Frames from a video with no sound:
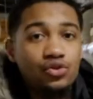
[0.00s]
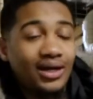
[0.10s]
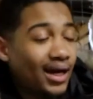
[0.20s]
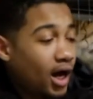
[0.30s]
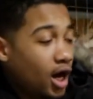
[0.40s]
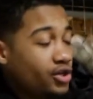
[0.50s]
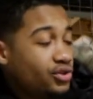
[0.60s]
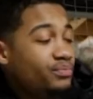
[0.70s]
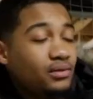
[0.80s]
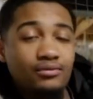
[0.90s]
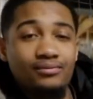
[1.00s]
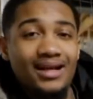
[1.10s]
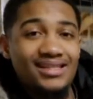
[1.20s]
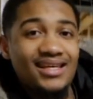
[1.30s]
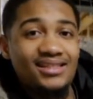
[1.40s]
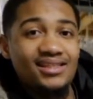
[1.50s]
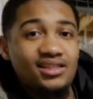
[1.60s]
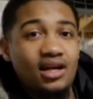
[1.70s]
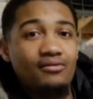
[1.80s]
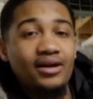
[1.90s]
You got 100 people from that text list
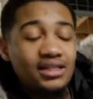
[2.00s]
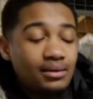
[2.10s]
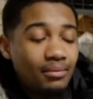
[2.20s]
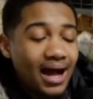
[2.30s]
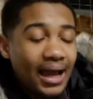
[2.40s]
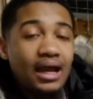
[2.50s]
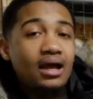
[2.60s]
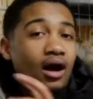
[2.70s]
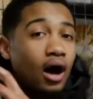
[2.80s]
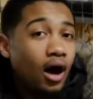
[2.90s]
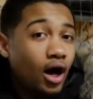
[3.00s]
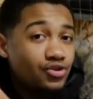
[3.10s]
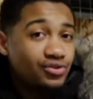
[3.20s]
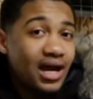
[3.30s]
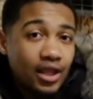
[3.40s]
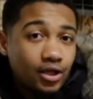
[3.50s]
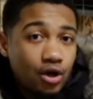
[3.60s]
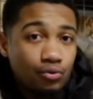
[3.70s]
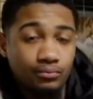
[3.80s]
that are ready to buy a $100 coat.